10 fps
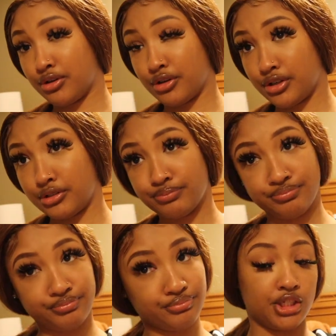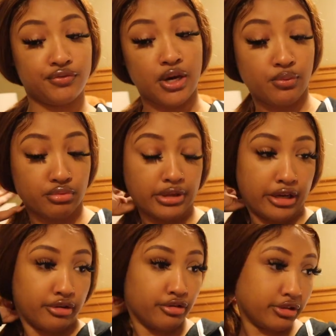a curl. If y'all want
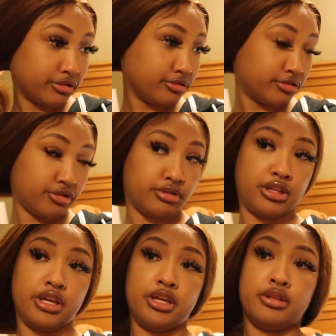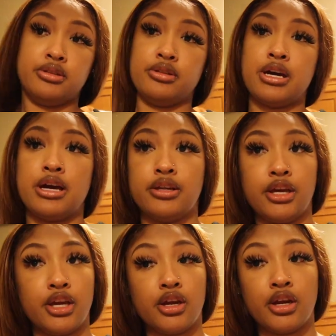like curly kind of
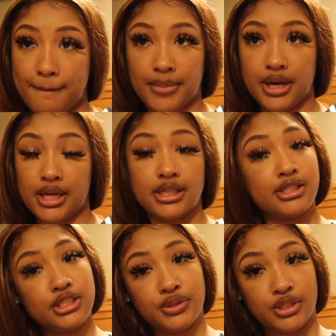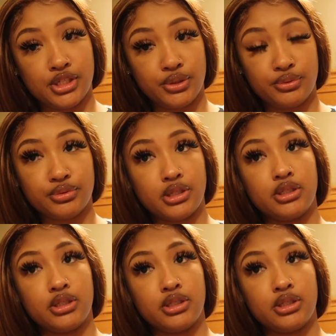hair, but it's still cute. Did